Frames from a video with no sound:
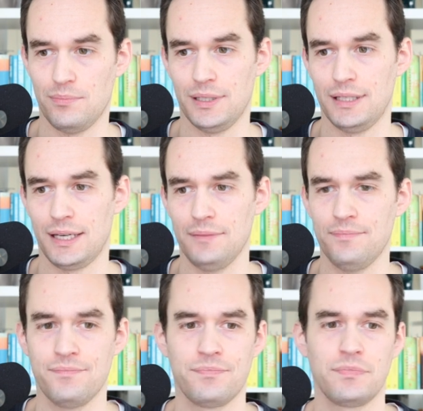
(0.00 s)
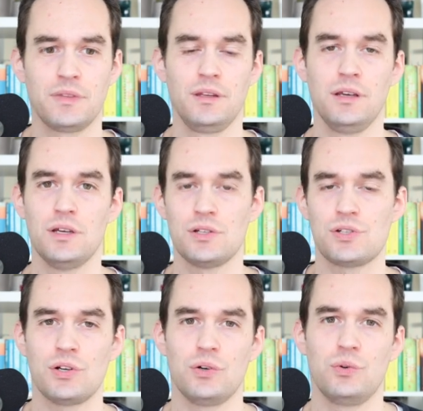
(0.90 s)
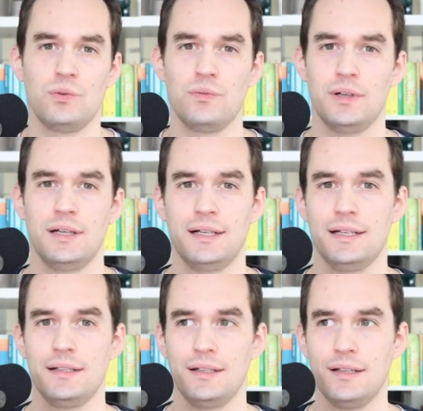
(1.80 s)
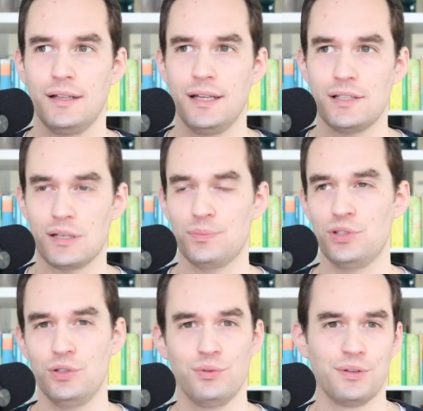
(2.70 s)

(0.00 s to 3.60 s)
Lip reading: Monday. So it's up to you.